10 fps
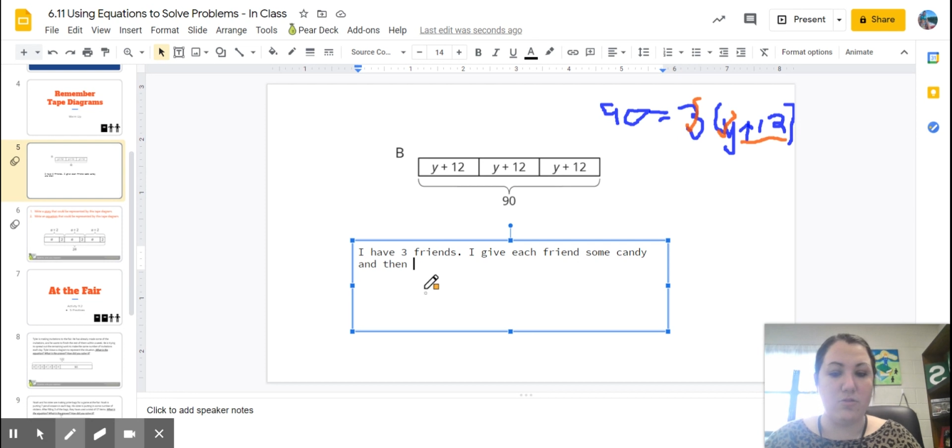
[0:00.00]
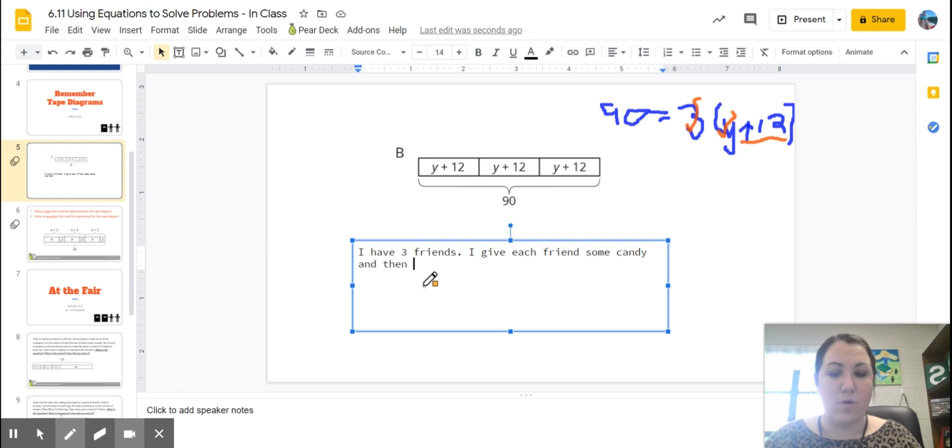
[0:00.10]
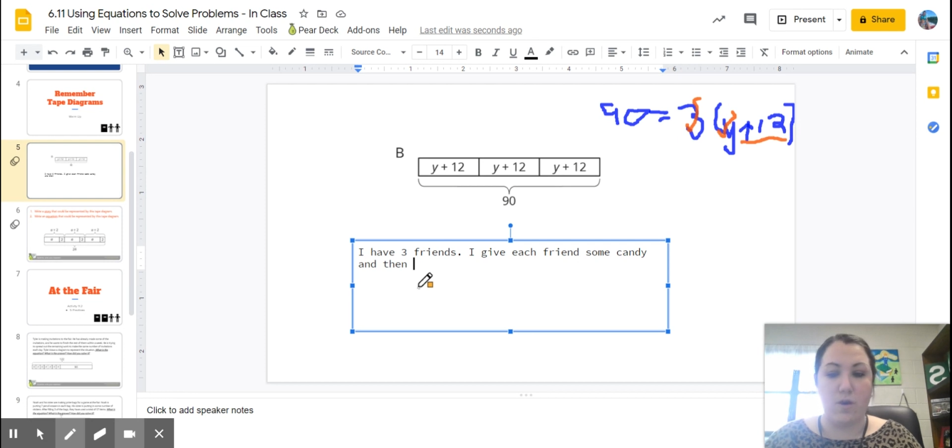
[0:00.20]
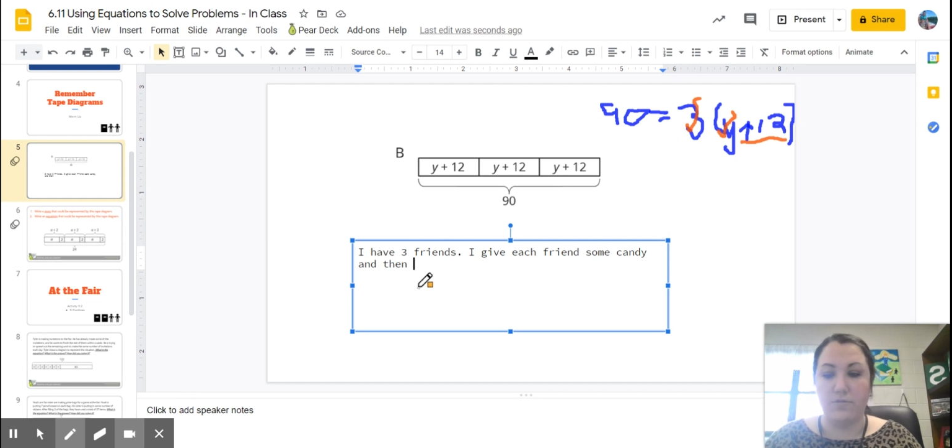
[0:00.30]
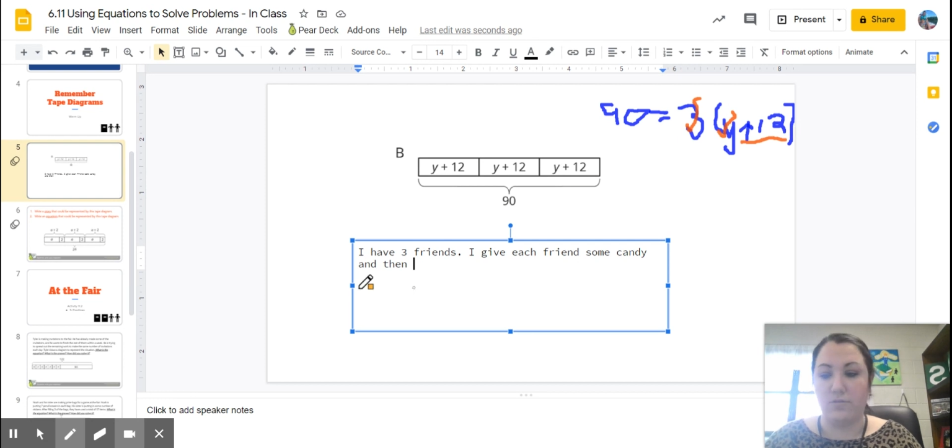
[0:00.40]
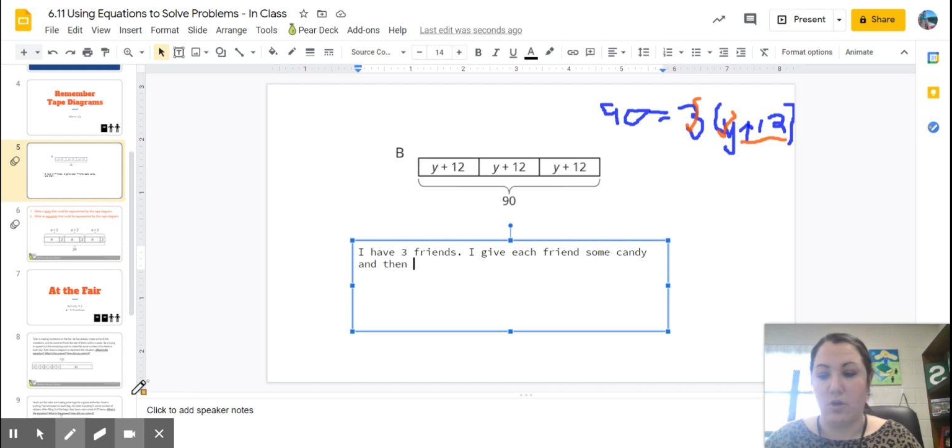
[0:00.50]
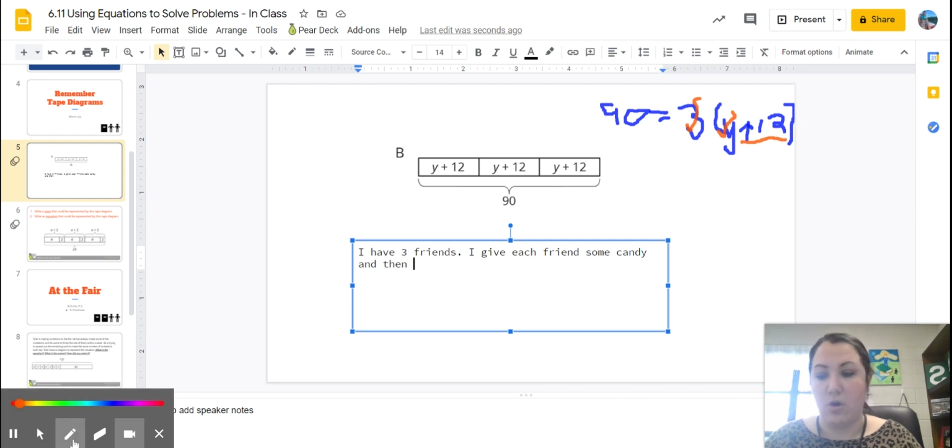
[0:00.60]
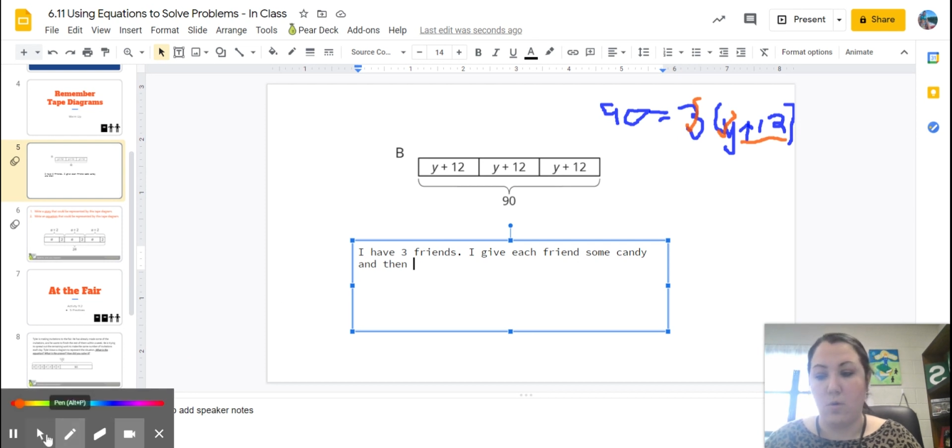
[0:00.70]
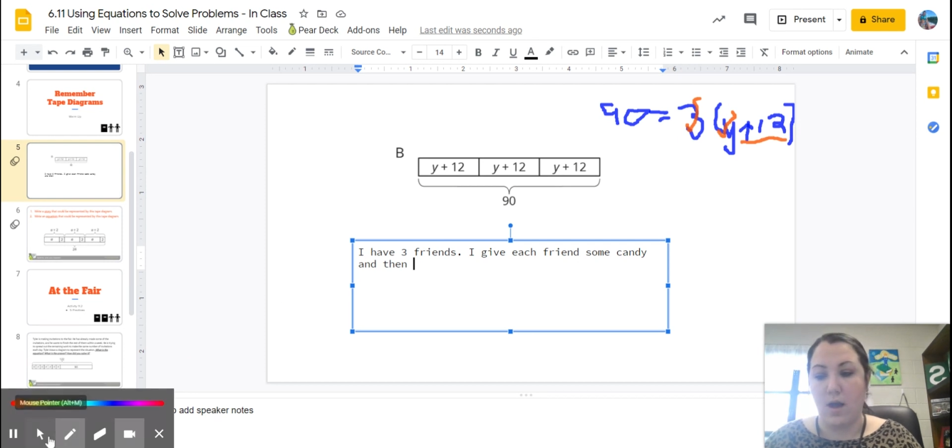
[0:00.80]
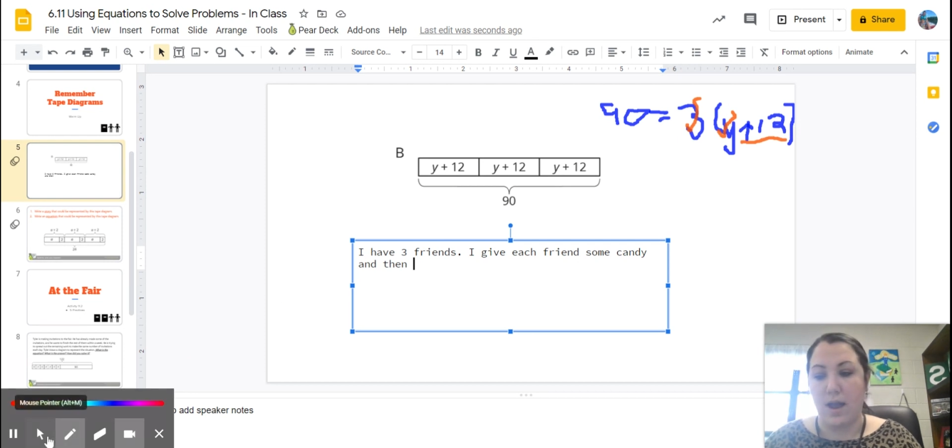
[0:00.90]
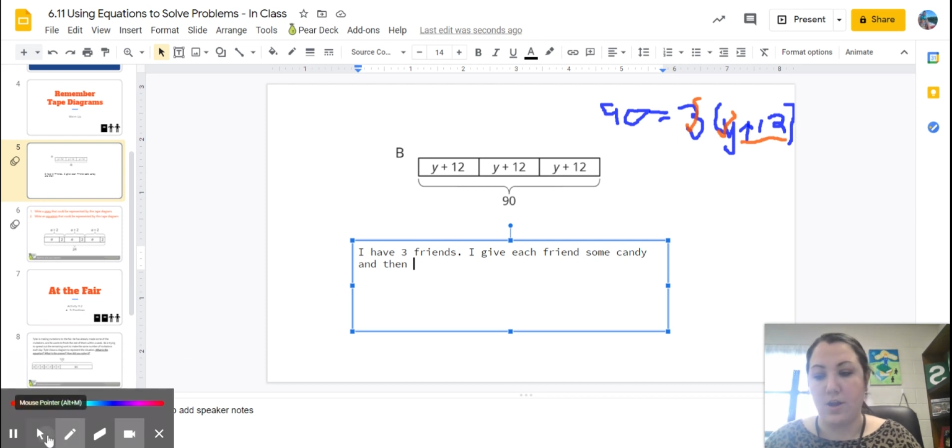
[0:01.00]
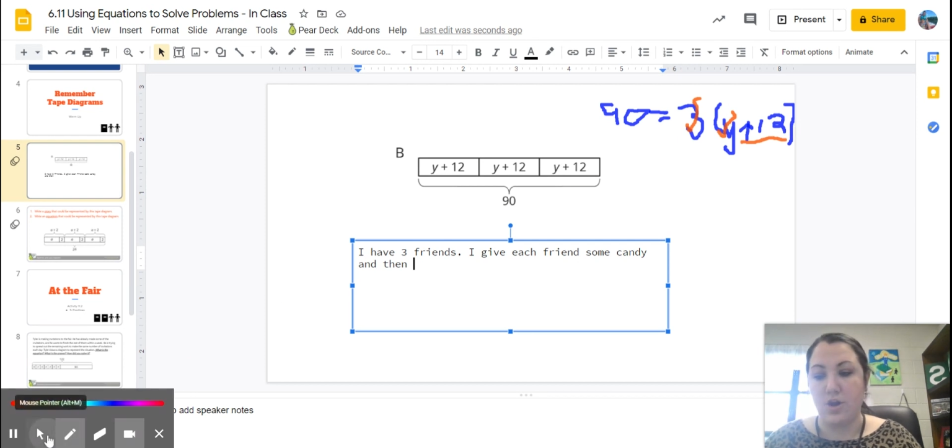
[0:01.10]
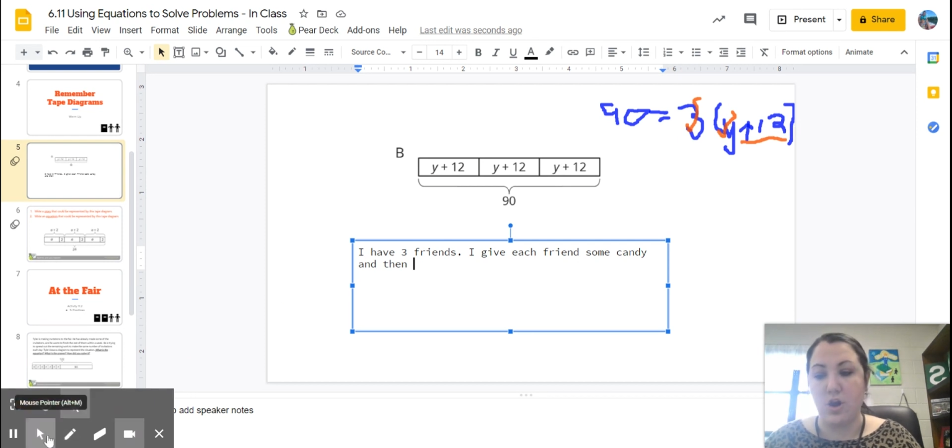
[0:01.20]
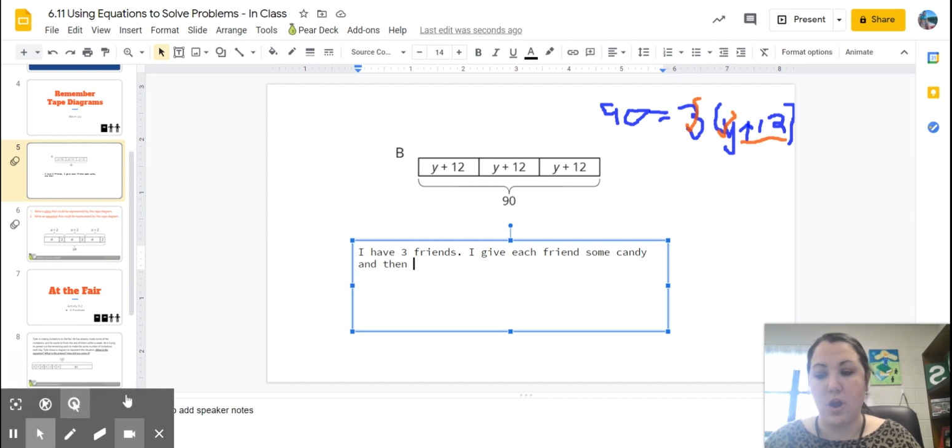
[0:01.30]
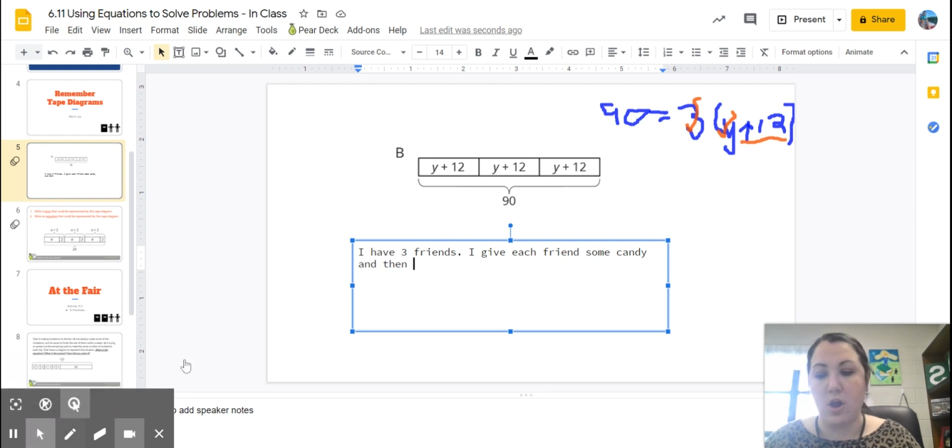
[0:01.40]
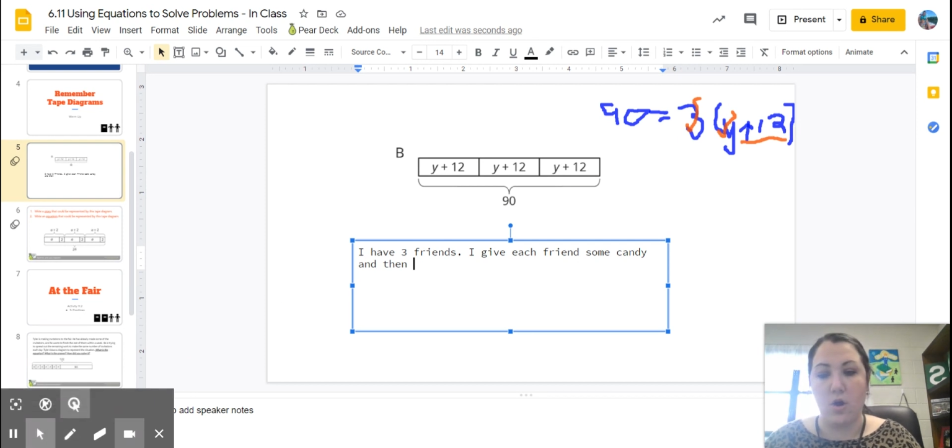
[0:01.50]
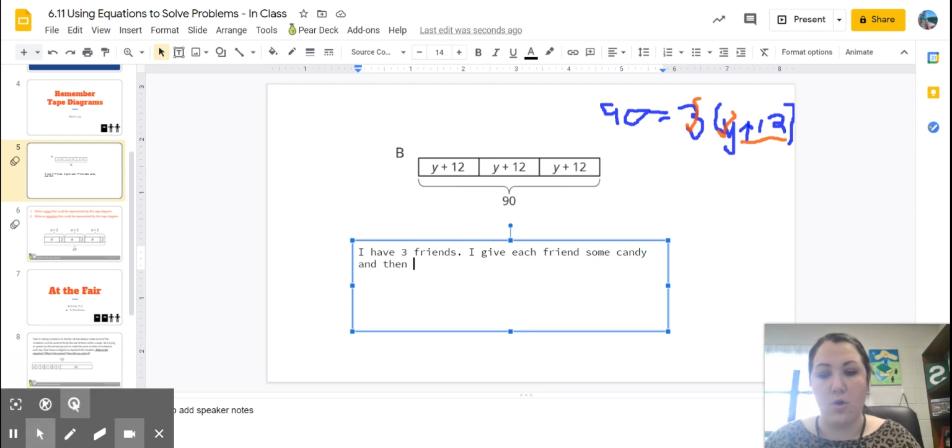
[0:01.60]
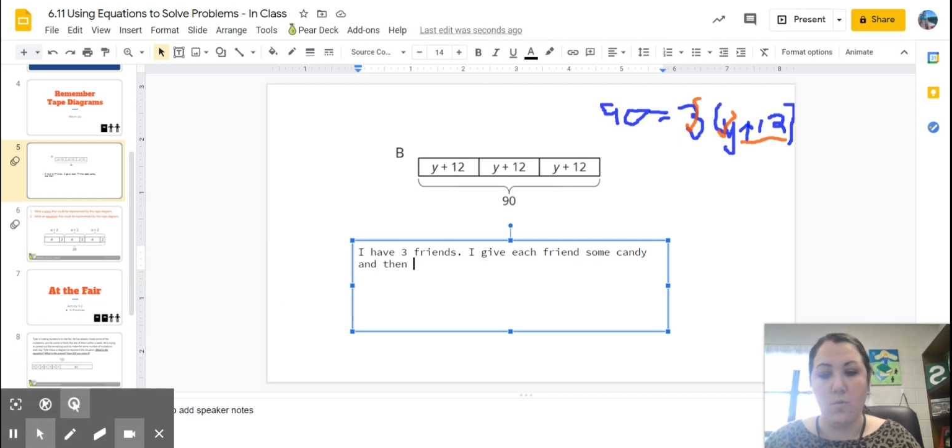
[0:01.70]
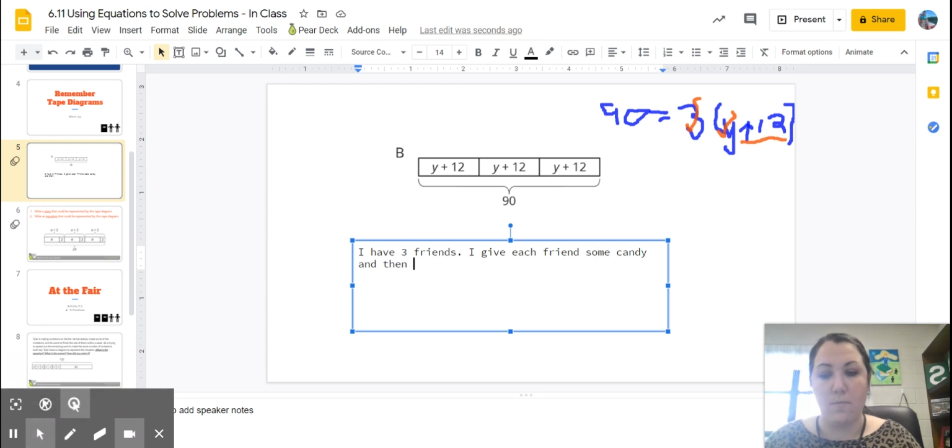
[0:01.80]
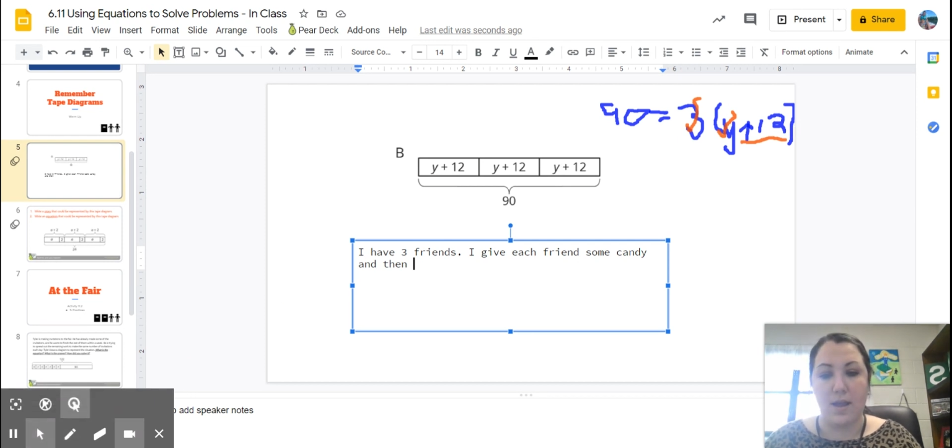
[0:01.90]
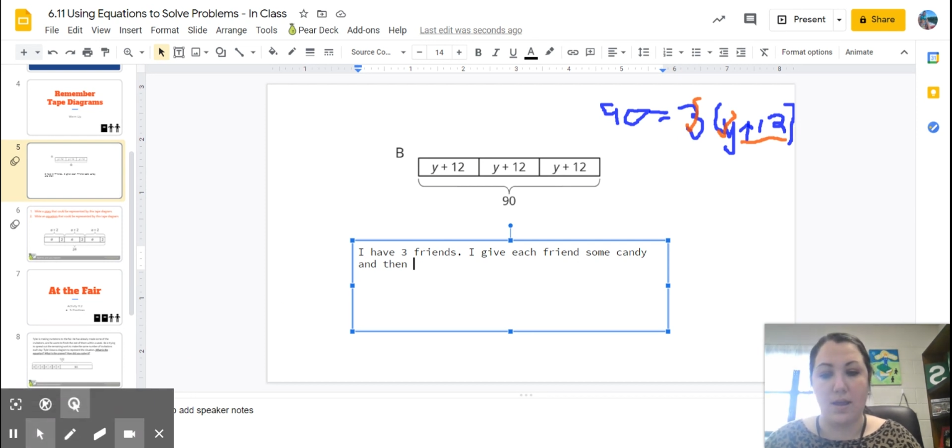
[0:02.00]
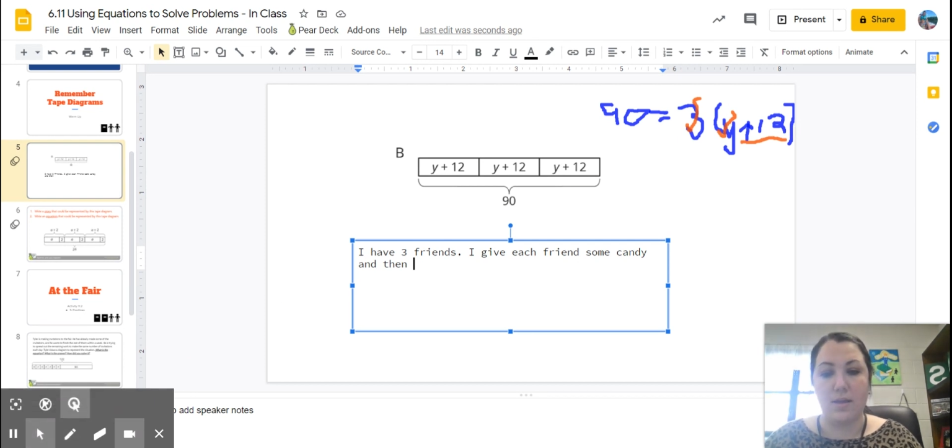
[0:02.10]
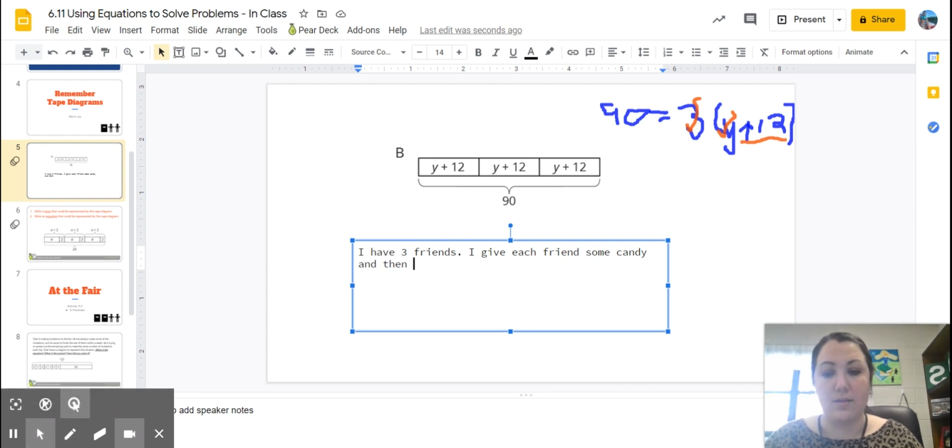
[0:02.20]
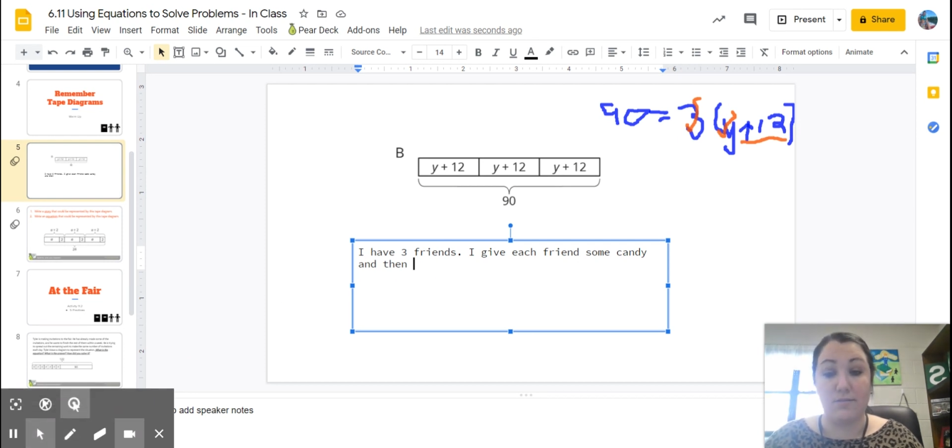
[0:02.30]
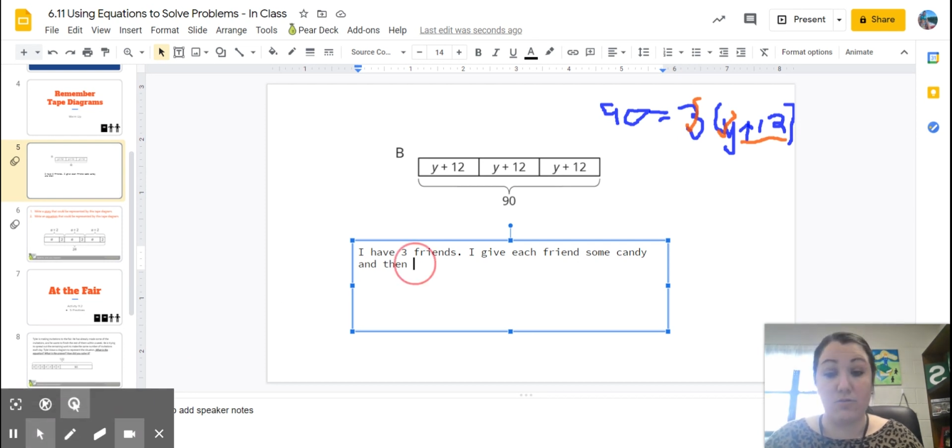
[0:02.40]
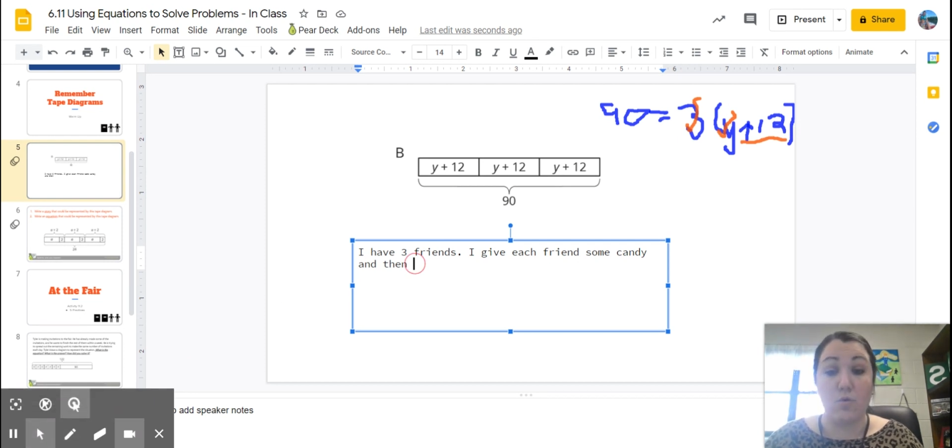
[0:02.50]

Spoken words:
So I know my story,